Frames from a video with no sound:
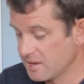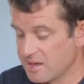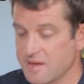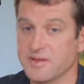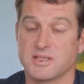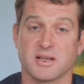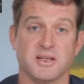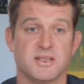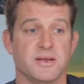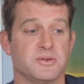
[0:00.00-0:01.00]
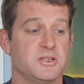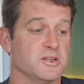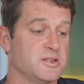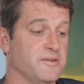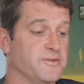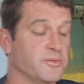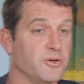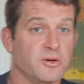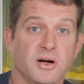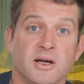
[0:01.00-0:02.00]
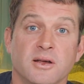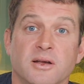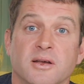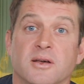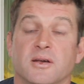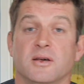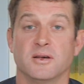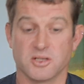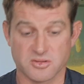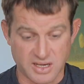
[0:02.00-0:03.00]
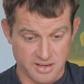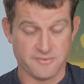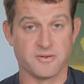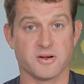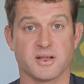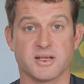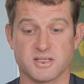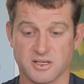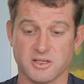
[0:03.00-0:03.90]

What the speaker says: Have it so your tip's just off the water, straight in front of you. So